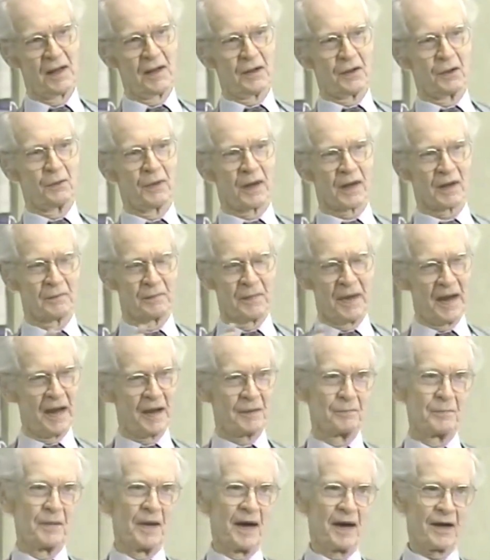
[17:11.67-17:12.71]
you had a
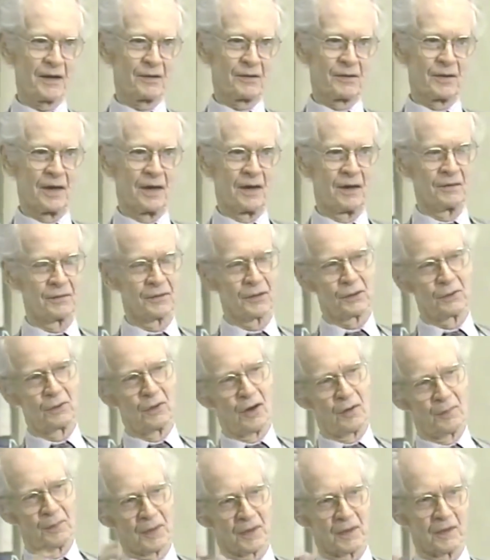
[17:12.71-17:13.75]
bad background, you grew
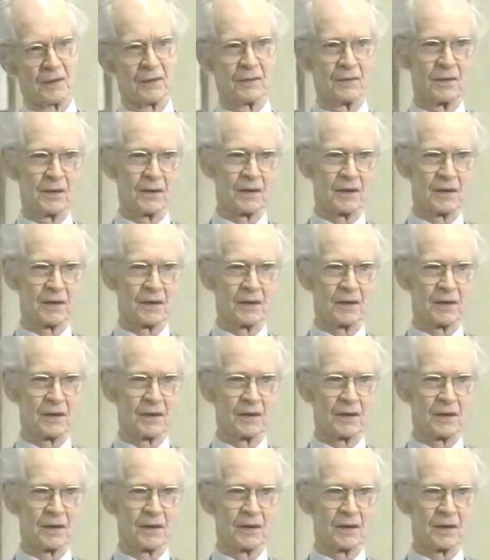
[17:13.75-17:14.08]
up in a,